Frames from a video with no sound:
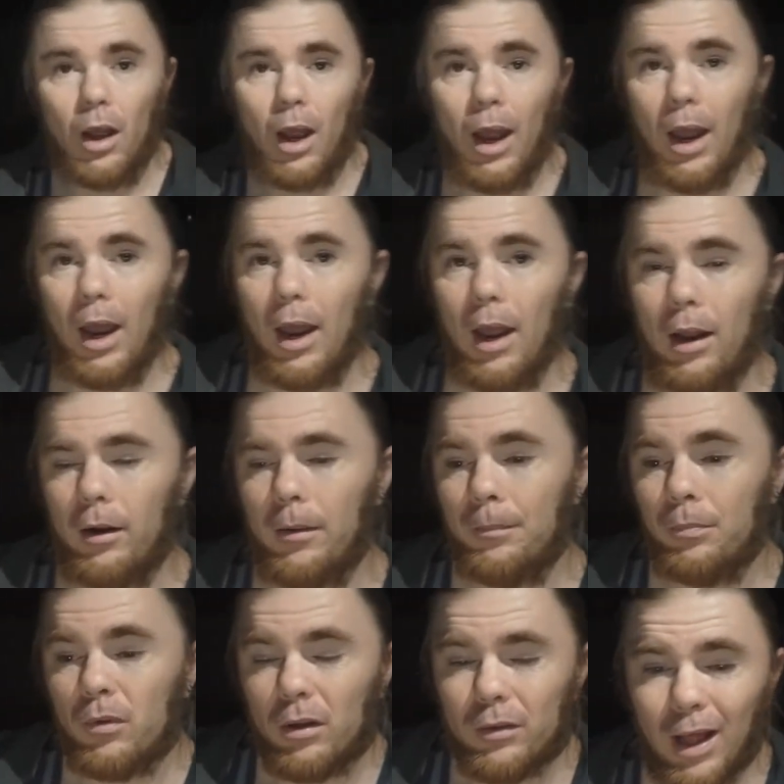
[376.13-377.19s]
and
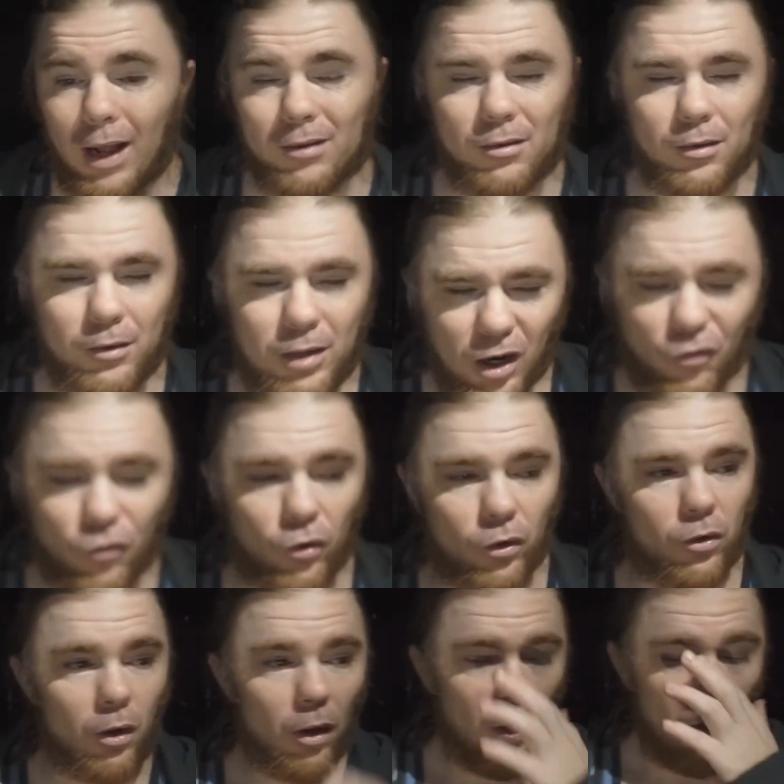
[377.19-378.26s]
that's the difference.